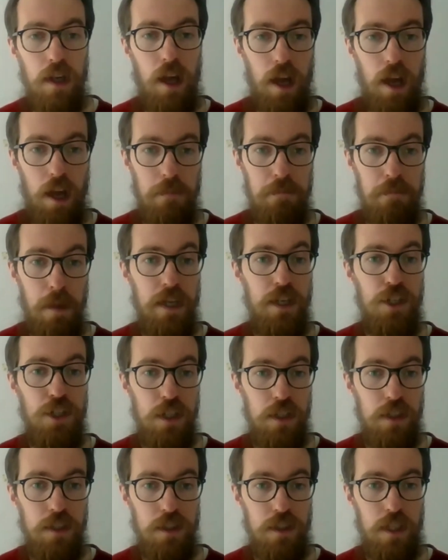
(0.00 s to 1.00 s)

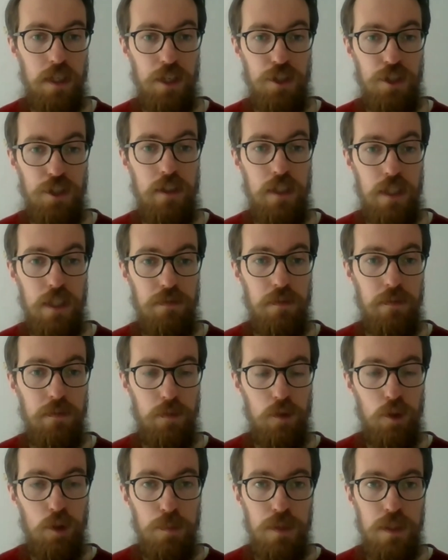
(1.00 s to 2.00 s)
managing this collection in different
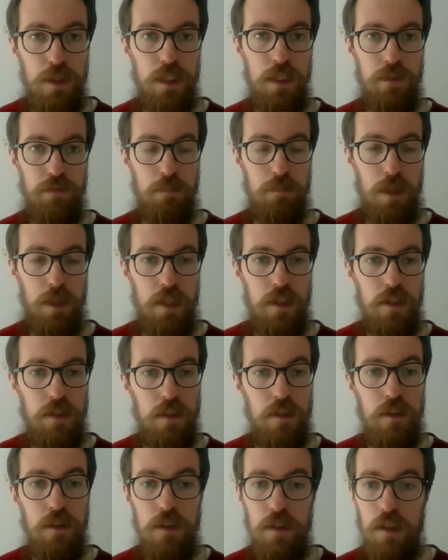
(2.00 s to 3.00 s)
forms in different
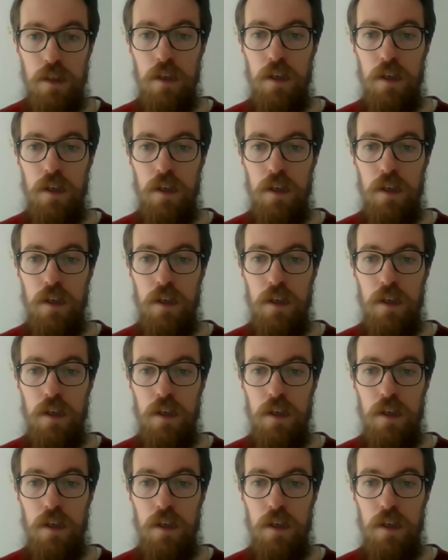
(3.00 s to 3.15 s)
places.